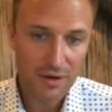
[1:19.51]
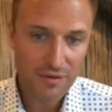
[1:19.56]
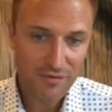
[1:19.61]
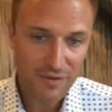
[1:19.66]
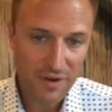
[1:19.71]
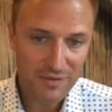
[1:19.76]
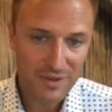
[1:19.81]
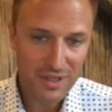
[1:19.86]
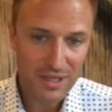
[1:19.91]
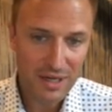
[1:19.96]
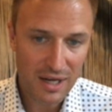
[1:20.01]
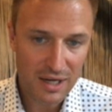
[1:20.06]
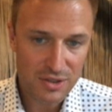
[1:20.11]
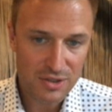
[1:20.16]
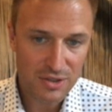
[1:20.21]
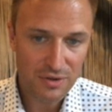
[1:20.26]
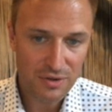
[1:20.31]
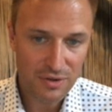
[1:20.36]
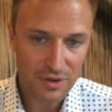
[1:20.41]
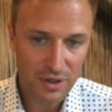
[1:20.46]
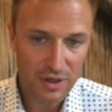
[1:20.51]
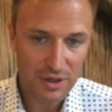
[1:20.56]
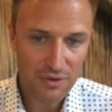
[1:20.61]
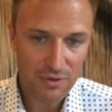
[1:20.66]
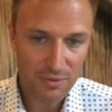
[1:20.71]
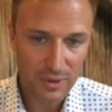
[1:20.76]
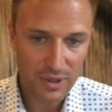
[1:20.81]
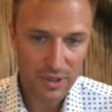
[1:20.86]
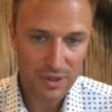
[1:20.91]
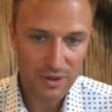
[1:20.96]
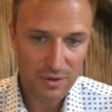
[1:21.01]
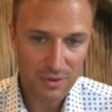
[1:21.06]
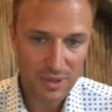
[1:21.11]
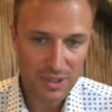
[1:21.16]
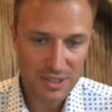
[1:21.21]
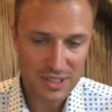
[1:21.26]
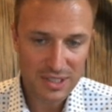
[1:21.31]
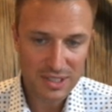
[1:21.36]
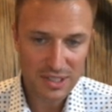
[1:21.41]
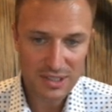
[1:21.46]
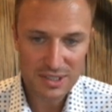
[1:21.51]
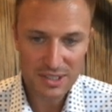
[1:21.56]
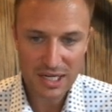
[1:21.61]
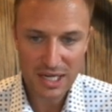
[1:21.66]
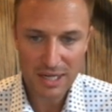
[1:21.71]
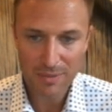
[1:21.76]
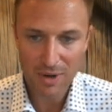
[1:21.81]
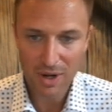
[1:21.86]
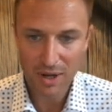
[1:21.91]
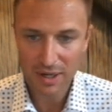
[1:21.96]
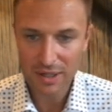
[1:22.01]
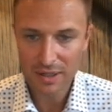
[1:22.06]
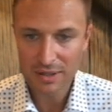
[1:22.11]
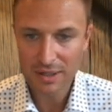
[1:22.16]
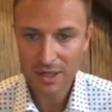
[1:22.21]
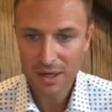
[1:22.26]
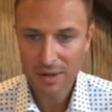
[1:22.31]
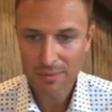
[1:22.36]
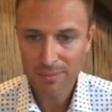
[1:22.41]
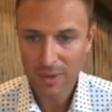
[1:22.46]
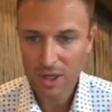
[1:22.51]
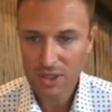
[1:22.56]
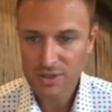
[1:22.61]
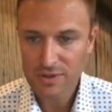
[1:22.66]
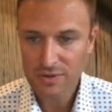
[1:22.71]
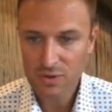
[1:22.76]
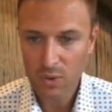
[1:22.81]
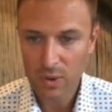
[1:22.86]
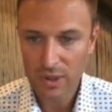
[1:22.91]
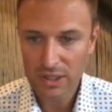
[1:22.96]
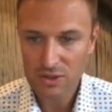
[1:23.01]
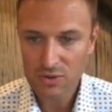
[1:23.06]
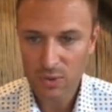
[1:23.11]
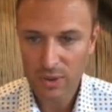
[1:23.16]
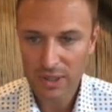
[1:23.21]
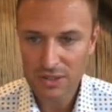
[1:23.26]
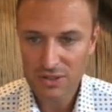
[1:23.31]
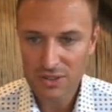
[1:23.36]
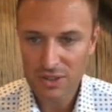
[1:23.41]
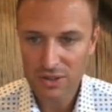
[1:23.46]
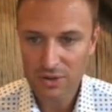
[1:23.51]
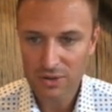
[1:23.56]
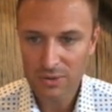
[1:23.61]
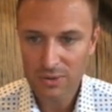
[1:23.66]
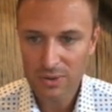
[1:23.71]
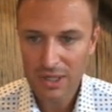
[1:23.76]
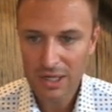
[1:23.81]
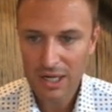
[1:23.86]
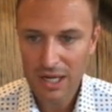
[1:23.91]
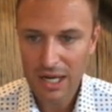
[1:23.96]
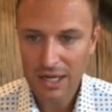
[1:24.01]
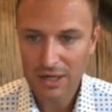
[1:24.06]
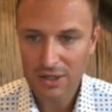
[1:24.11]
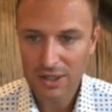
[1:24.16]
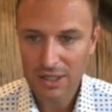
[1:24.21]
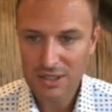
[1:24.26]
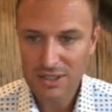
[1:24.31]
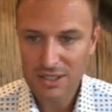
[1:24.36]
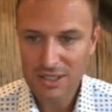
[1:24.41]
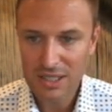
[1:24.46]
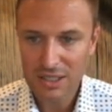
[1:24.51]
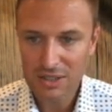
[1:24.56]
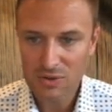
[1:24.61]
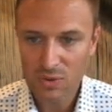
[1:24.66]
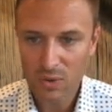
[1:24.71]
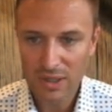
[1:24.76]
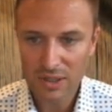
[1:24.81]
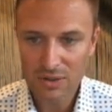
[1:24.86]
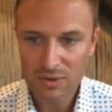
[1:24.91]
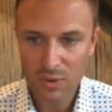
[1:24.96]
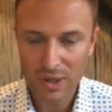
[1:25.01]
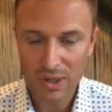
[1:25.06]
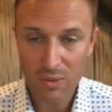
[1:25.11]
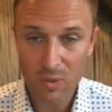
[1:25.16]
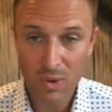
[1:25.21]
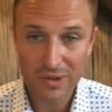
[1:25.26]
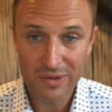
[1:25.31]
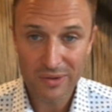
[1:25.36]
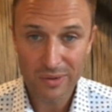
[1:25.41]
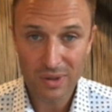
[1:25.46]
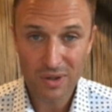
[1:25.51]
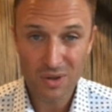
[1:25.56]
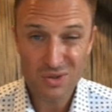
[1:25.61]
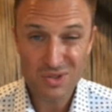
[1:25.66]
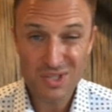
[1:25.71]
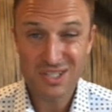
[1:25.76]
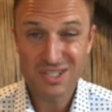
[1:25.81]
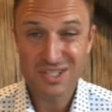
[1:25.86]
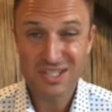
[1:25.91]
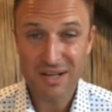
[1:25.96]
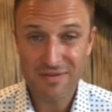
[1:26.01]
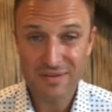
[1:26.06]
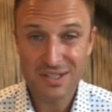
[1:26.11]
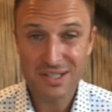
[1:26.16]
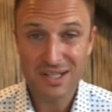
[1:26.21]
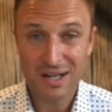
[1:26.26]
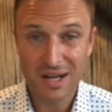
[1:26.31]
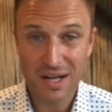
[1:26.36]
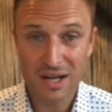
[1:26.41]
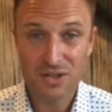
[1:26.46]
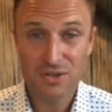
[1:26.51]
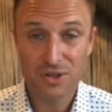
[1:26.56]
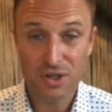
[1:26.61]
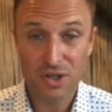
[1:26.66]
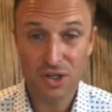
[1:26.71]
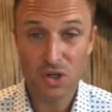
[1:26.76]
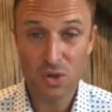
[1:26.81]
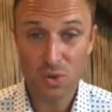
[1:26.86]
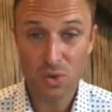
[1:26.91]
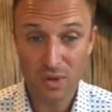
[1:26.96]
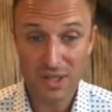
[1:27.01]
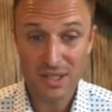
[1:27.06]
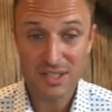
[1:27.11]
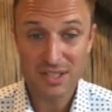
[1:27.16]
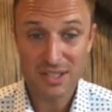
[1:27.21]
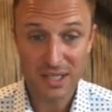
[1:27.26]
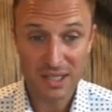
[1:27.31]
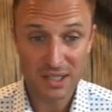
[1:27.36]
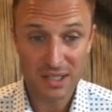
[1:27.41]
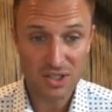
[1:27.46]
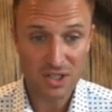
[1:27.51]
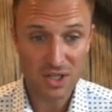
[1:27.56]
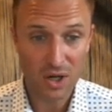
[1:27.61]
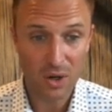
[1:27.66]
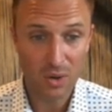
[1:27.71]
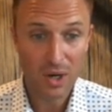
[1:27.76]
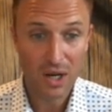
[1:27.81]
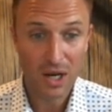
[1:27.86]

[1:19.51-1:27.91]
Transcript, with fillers: 1533 new listings came on in march of 2022 and you could see in 2021 there were close to 1700 new listings so